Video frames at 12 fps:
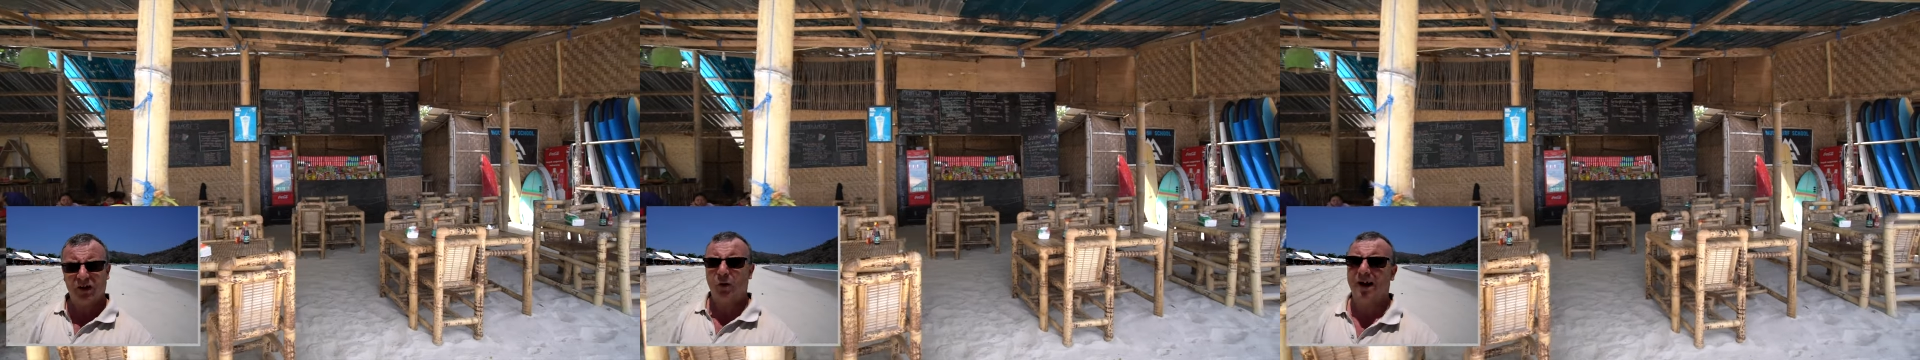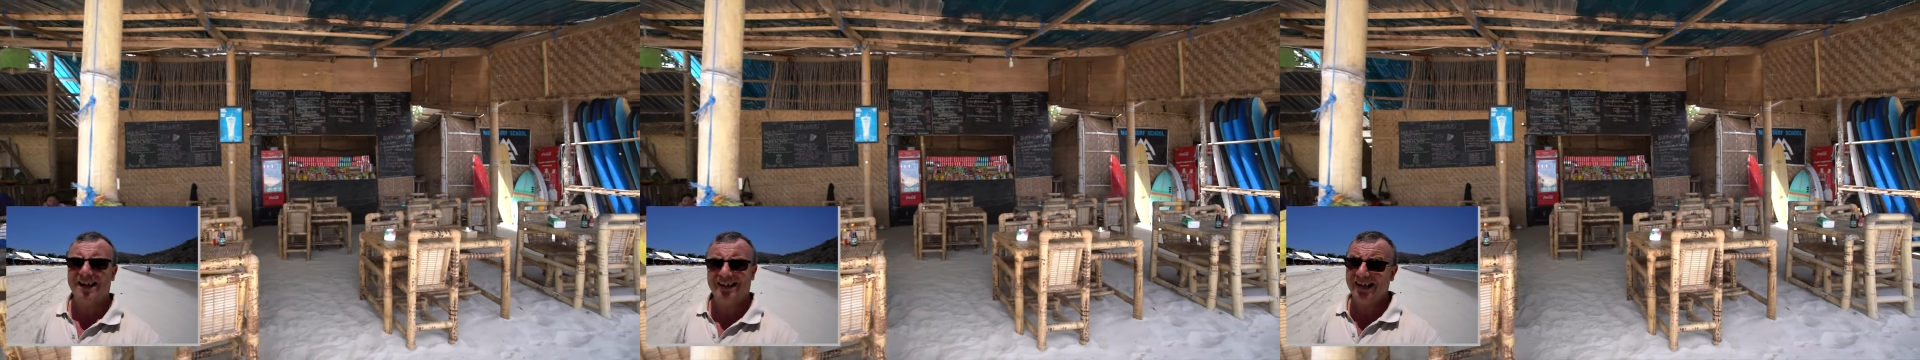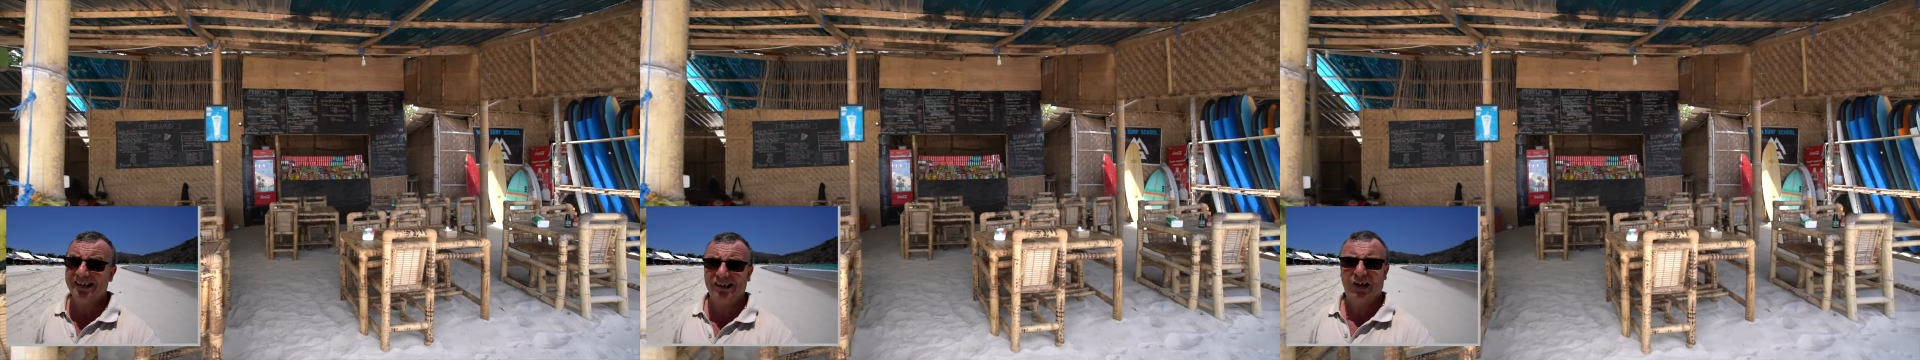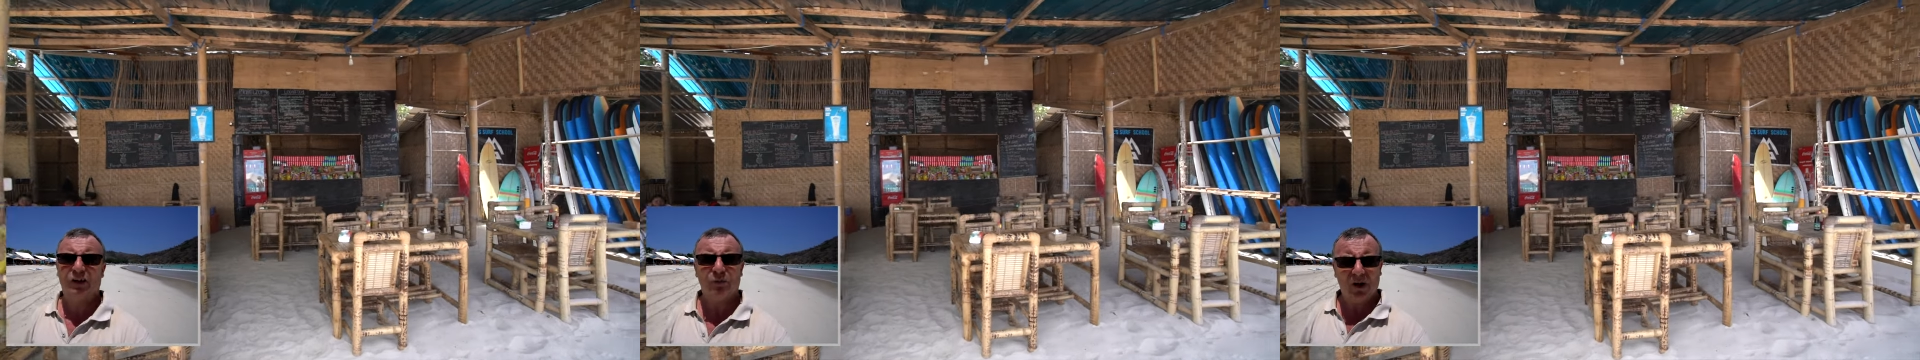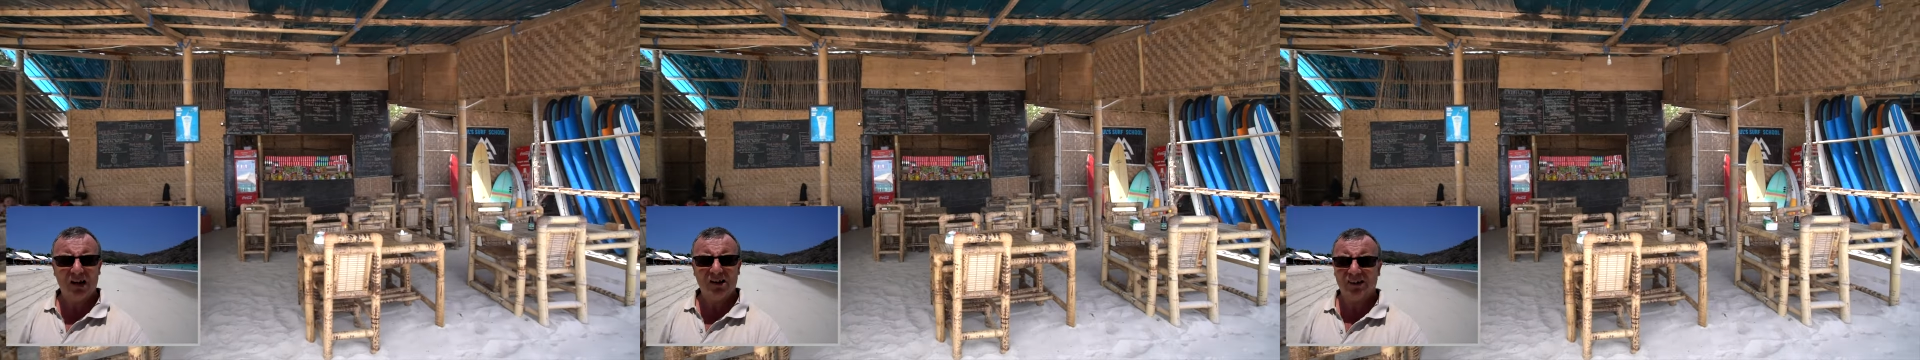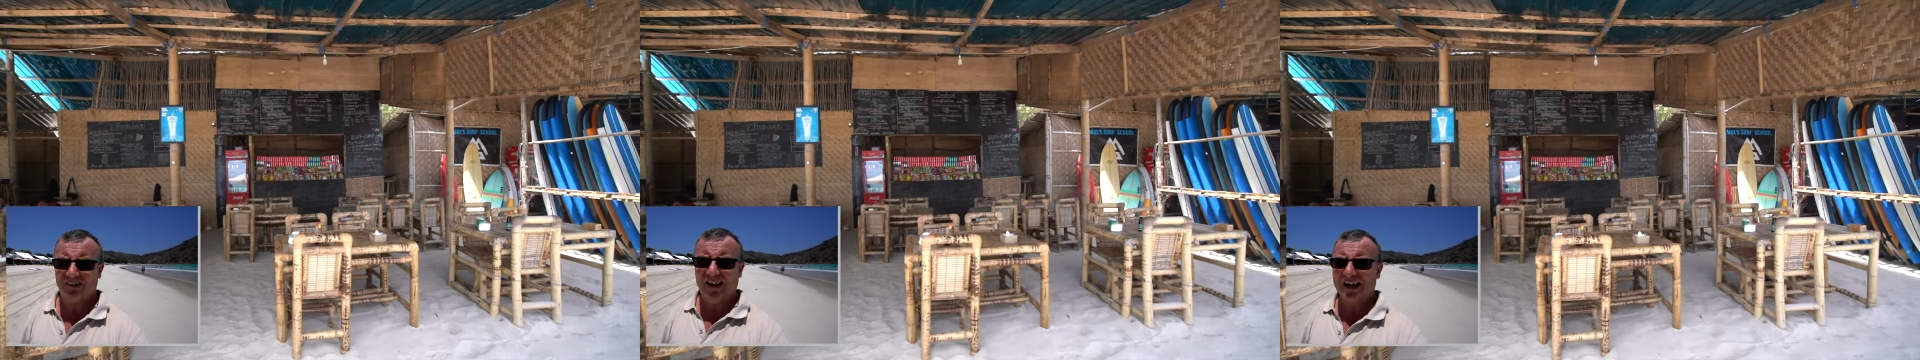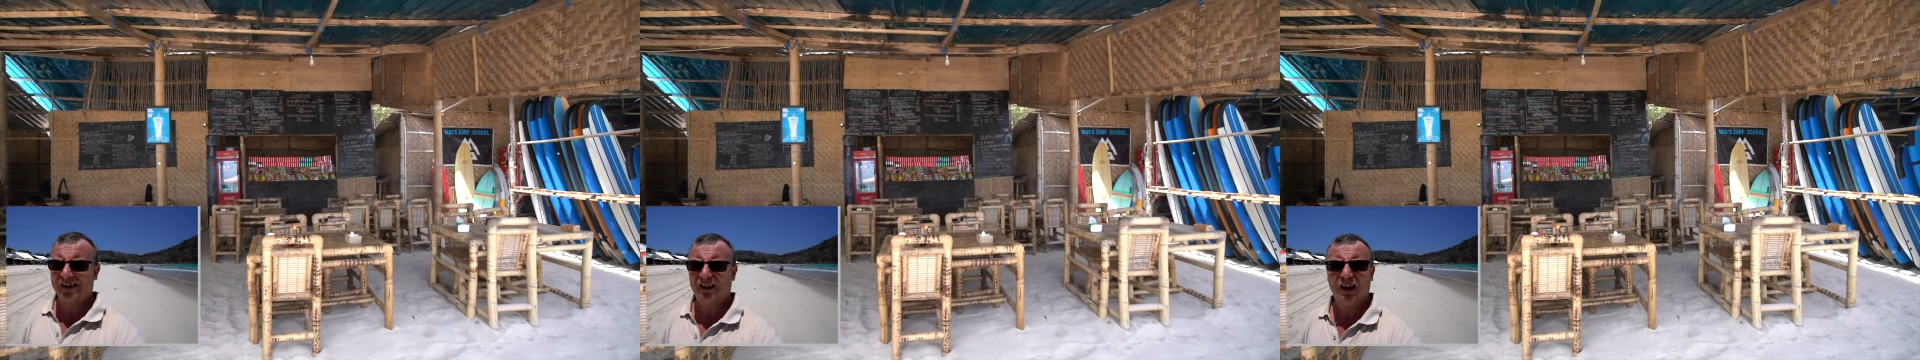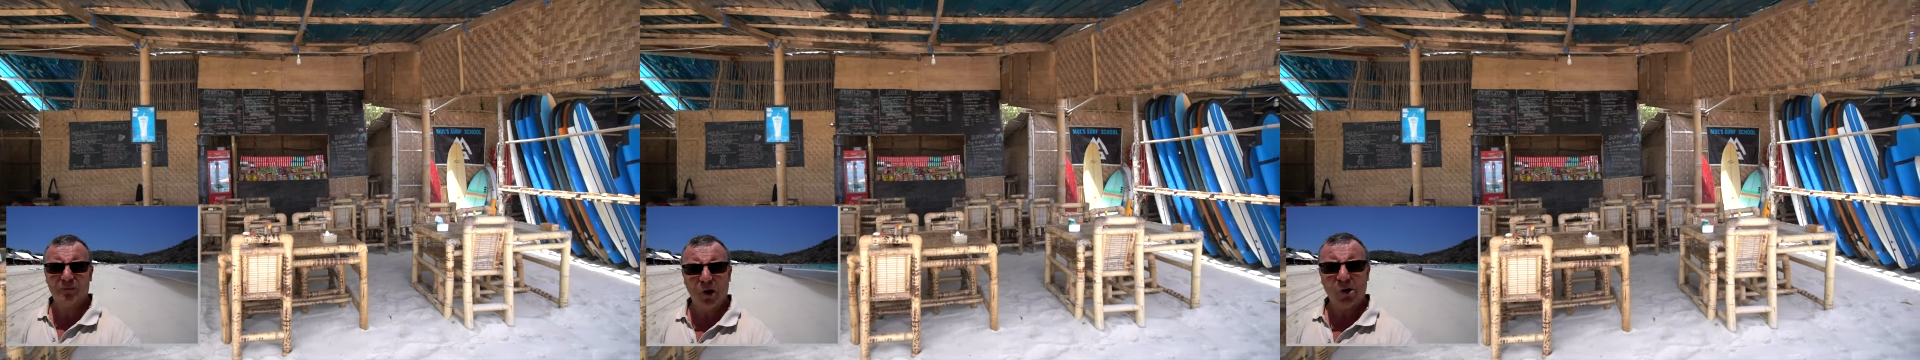and quite decent as well, so that's
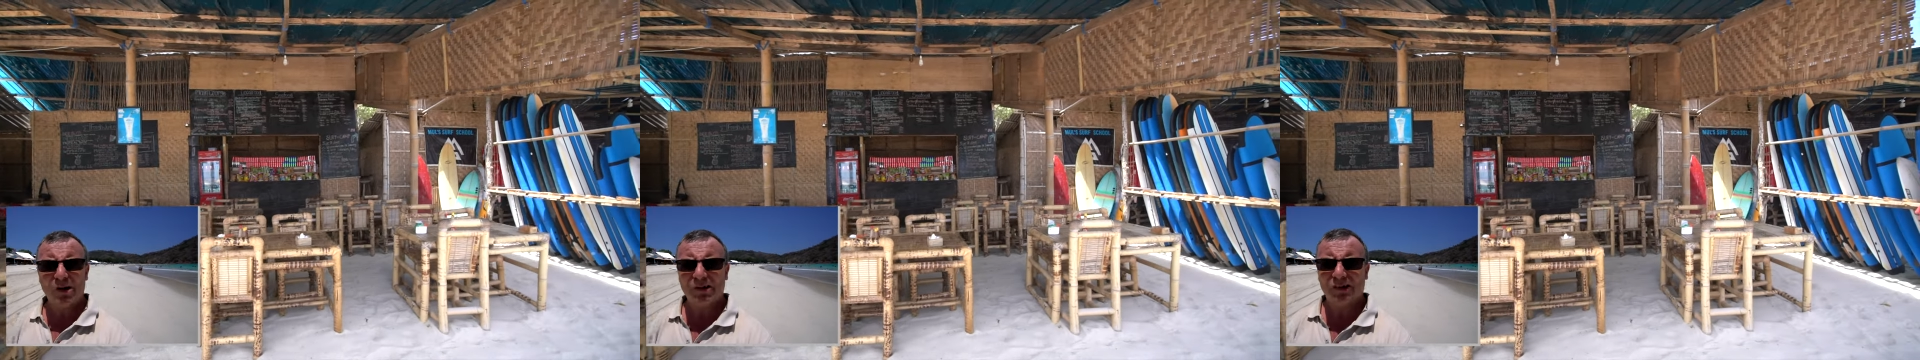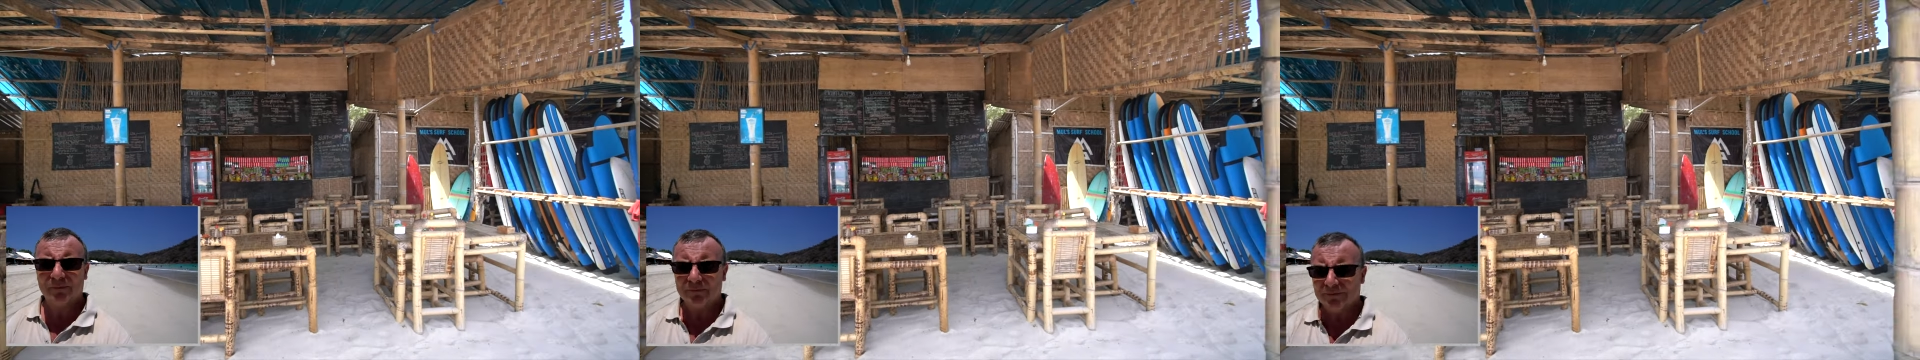another bonus.